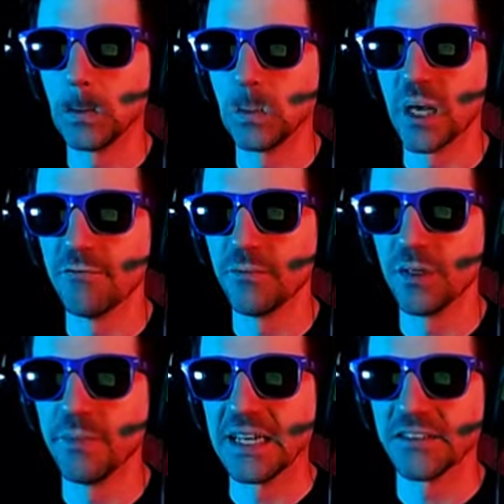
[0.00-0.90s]
haven't been
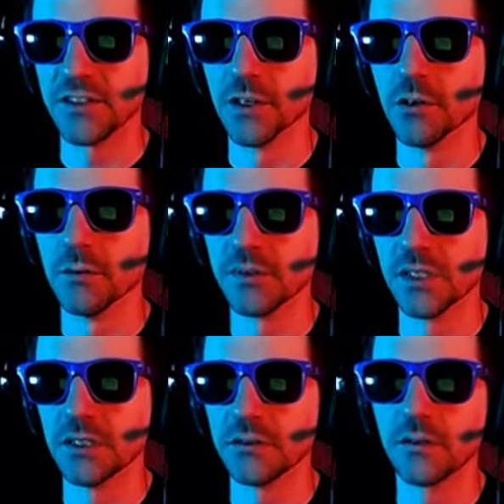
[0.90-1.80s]
back to Europe
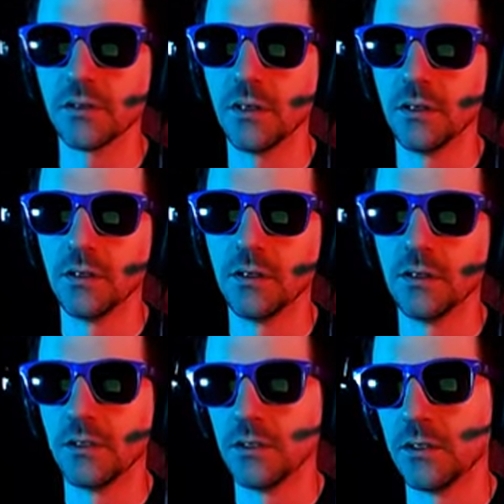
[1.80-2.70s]
since.
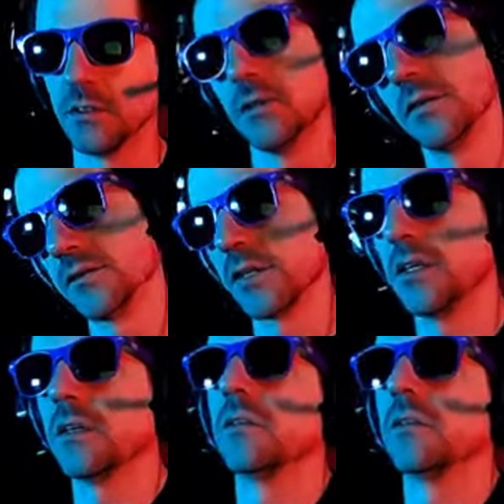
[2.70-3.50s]
See ya.